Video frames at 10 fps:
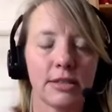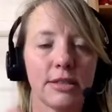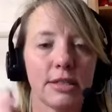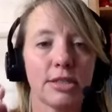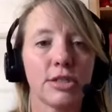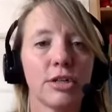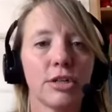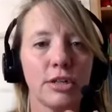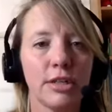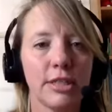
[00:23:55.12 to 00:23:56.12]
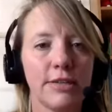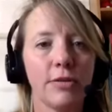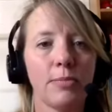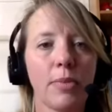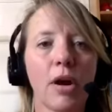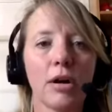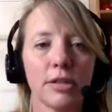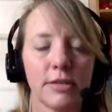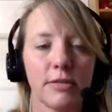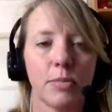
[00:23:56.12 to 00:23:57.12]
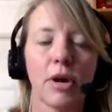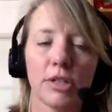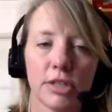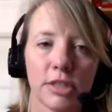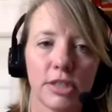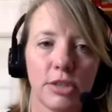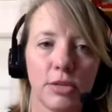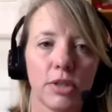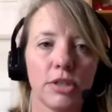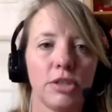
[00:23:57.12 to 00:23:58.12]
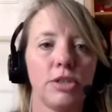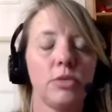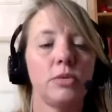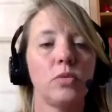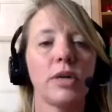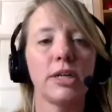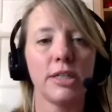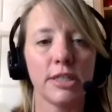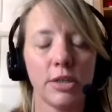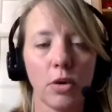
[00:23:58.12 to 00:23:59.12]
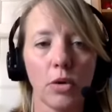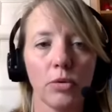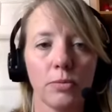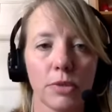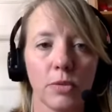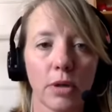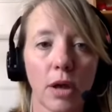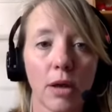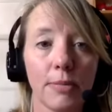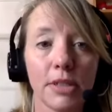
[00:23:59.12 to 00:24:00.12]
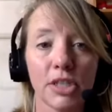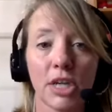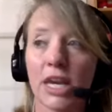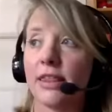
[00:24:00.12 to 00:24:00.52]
discern the different parts of the project that you want to do and what it is you hope to accomplish,